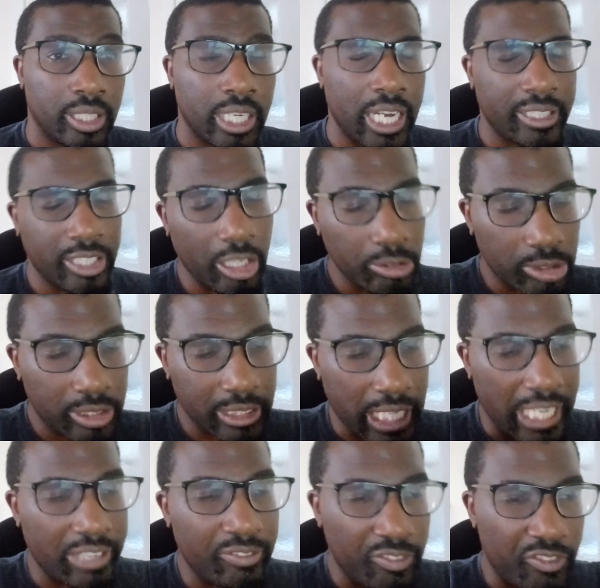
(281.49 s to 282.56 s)
And those
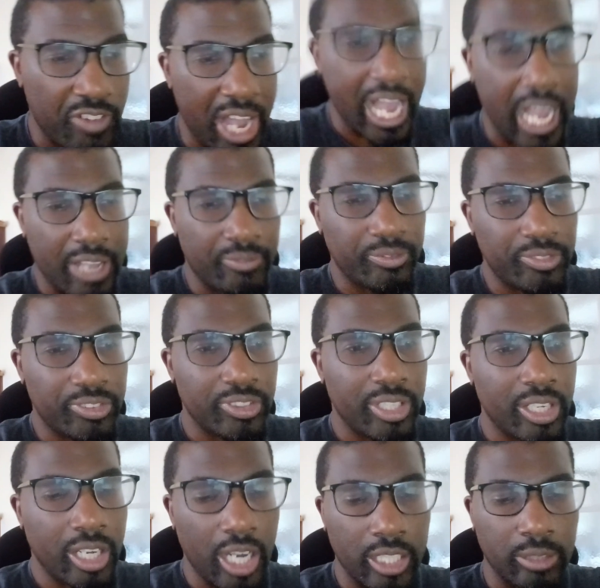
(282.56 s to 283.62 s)
same fans
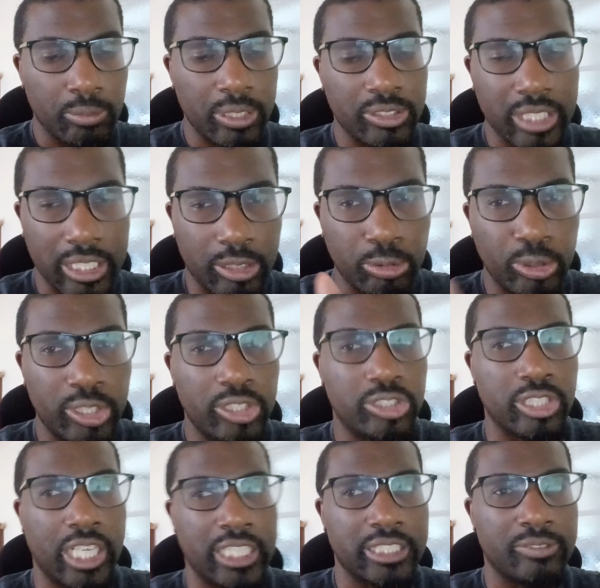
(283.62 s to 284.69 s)
are the ones that
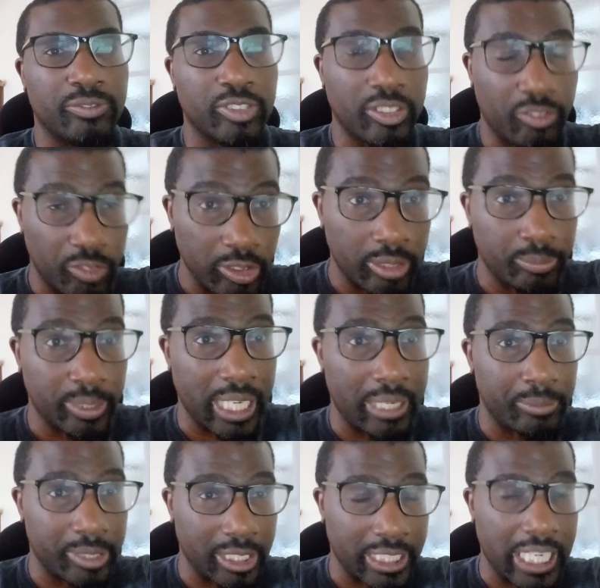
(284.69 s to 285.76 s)
criticise him for the Fulham
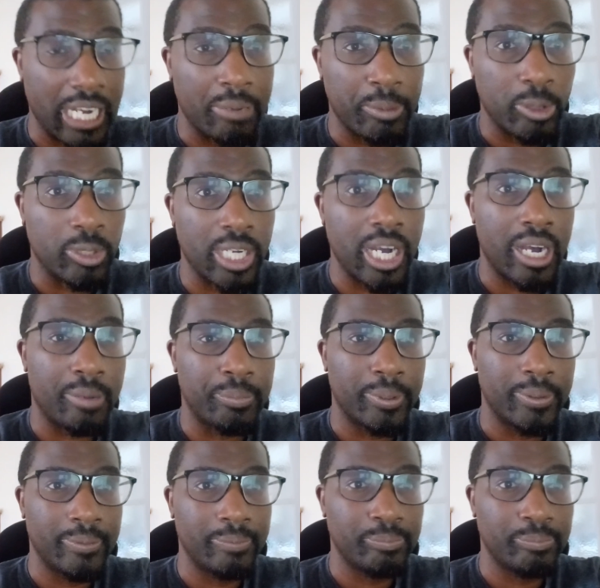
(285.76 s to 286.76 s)
game in the Carabao Cup.